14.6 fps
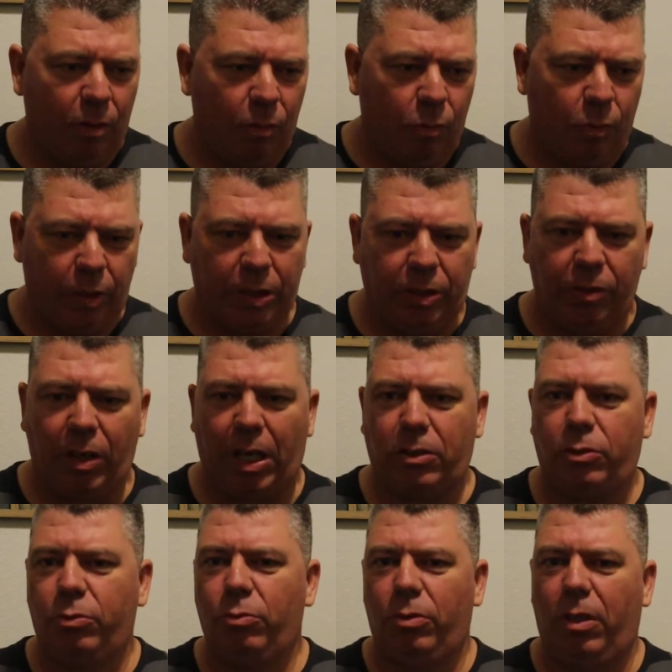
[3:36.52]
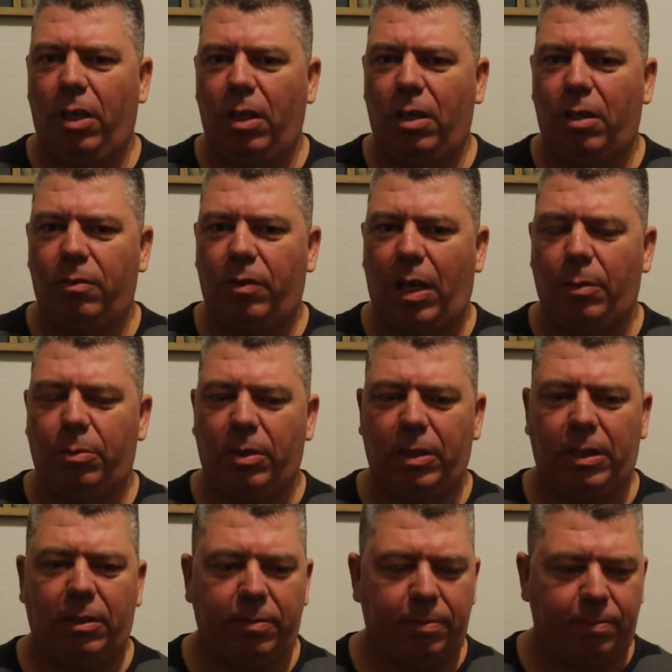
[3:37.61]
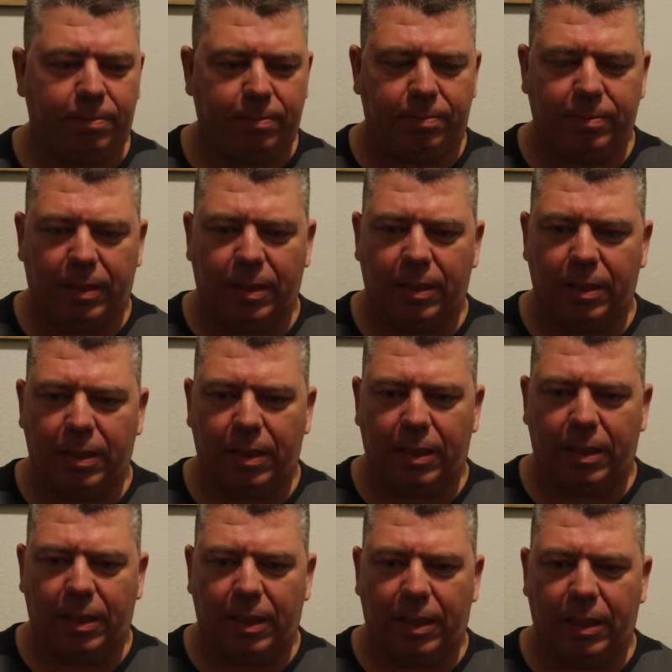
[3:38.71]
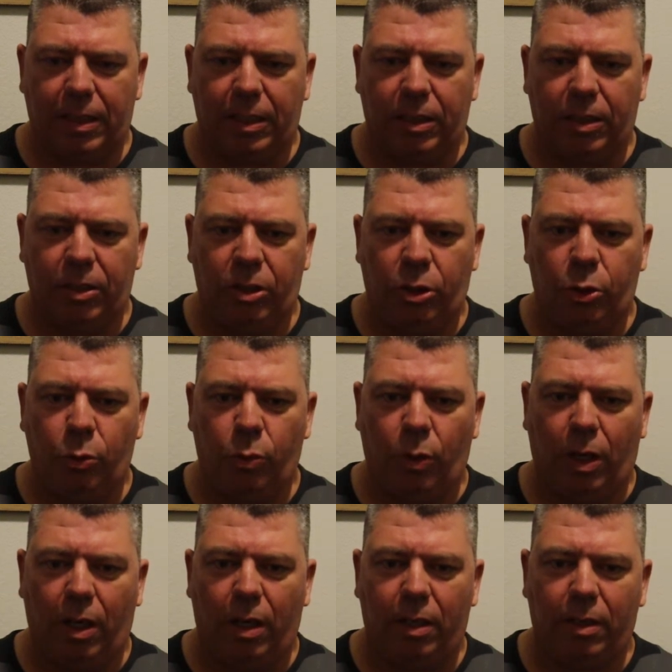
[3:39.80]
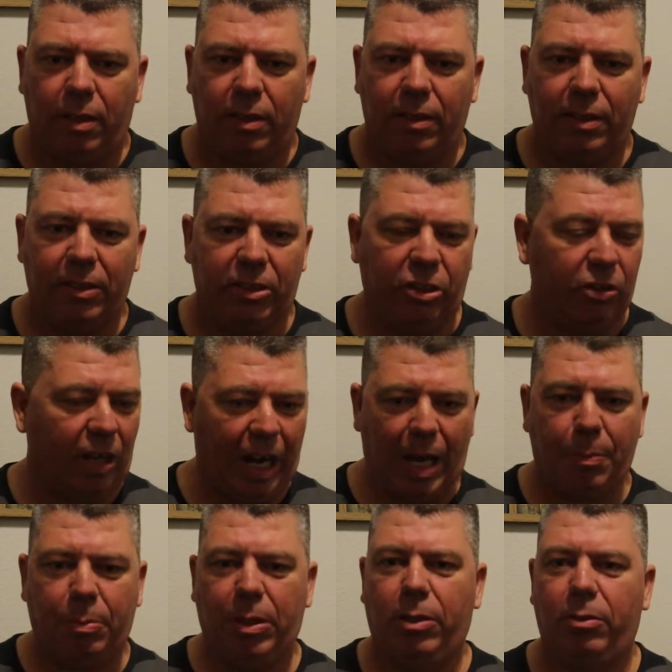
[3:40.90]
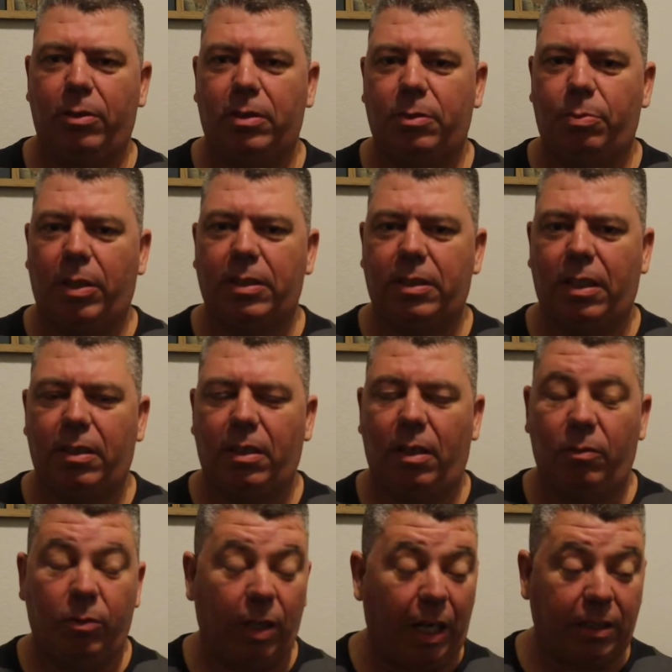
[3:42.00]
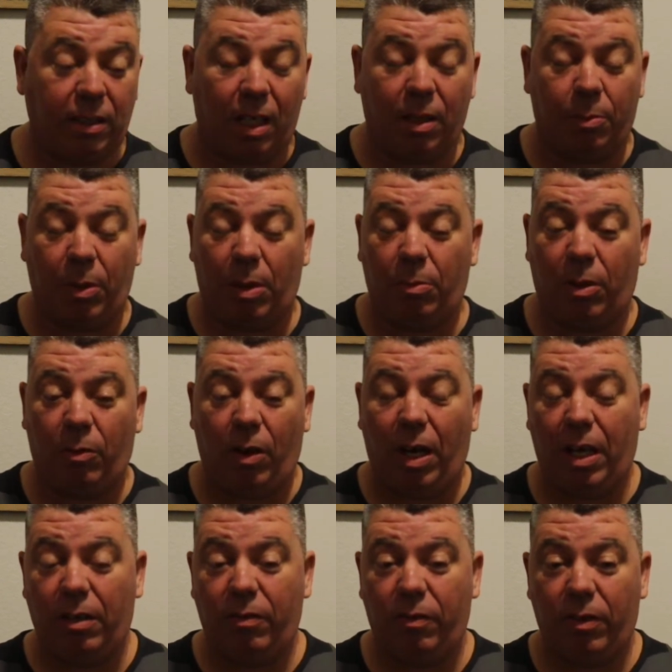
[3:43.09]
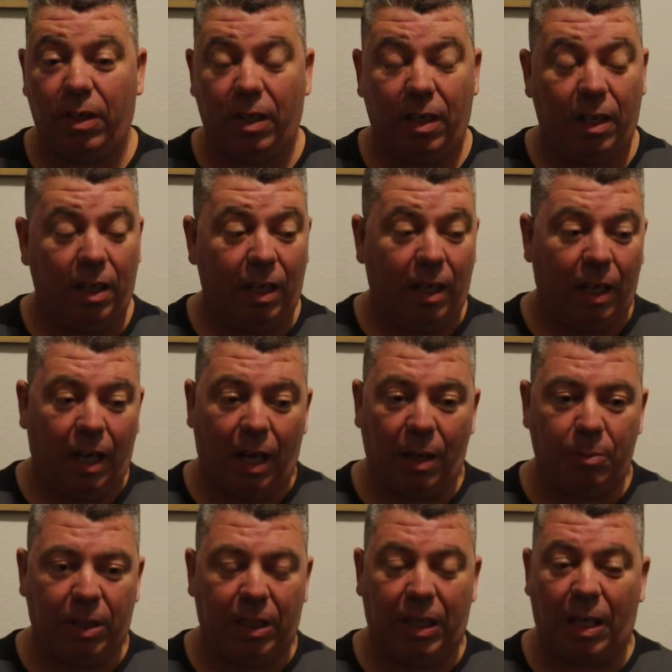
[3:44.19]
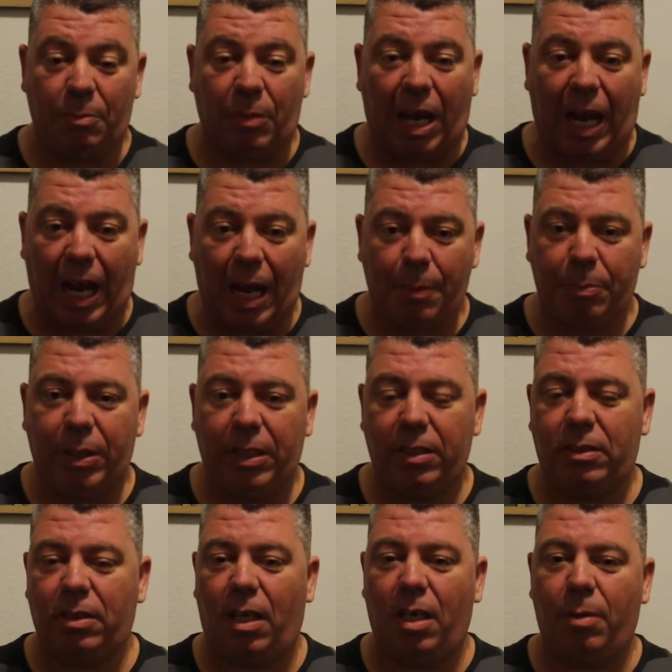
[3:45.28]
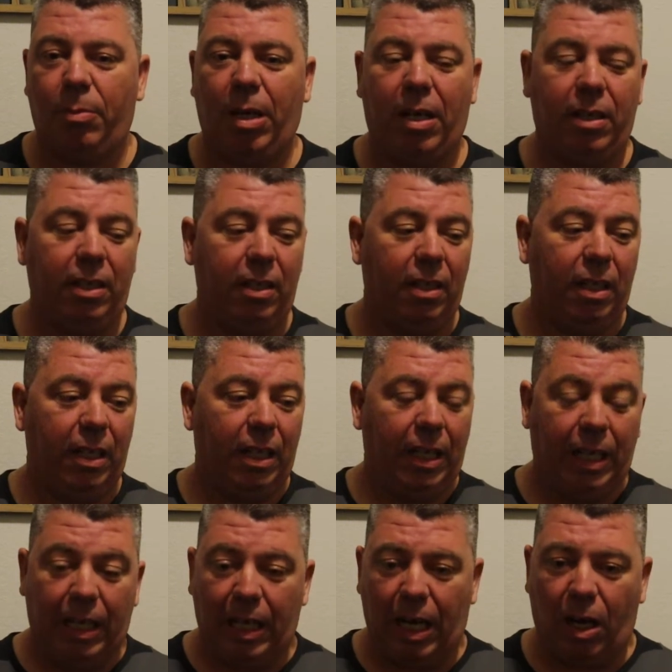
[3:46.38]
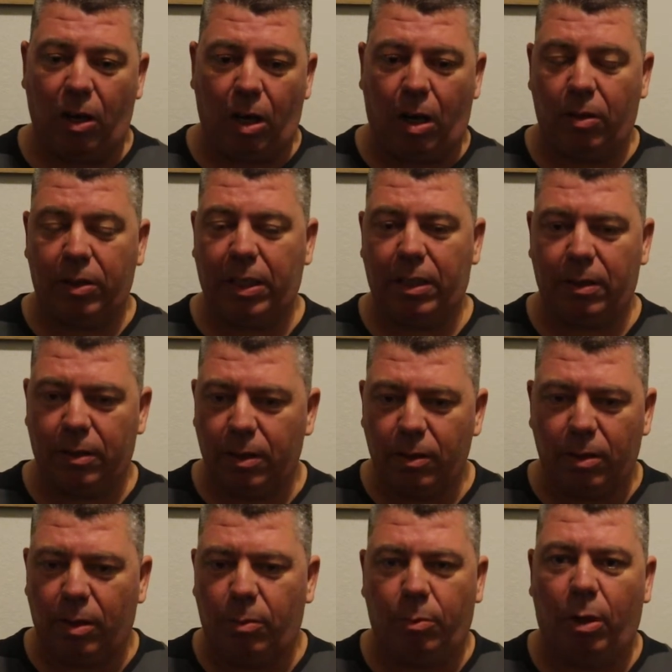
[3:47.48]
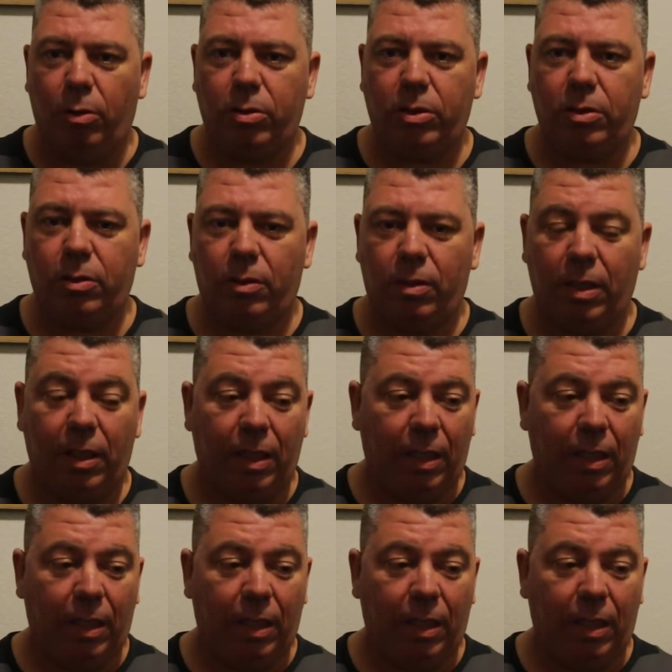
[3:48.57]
when you got true love, I believe, you're happy to express that love. When I talk about my wife, I'm happy to talk about it. I'll get a little emotional